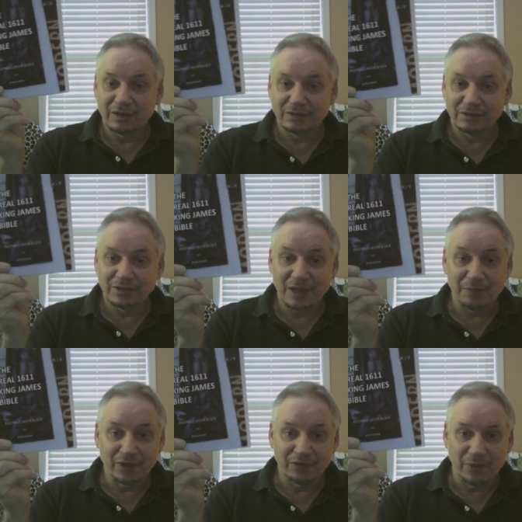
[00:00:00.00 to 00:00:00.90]

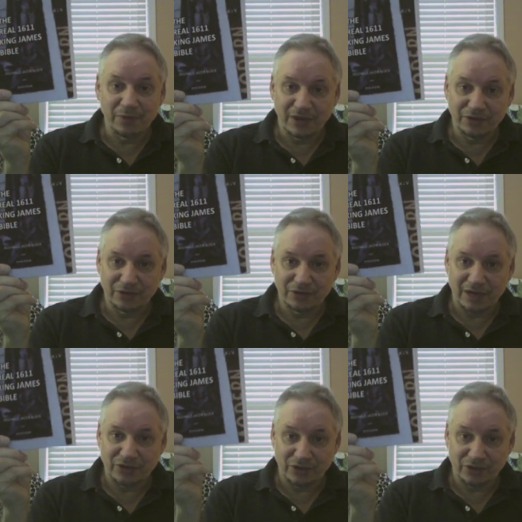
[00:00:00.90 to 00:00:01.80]
something from the
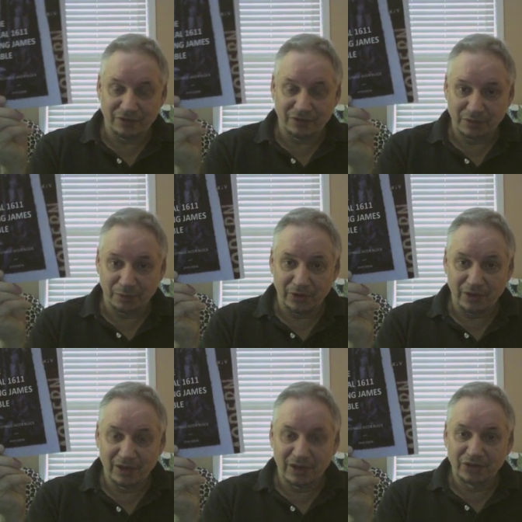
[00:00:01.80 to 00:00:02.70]
introduction of this book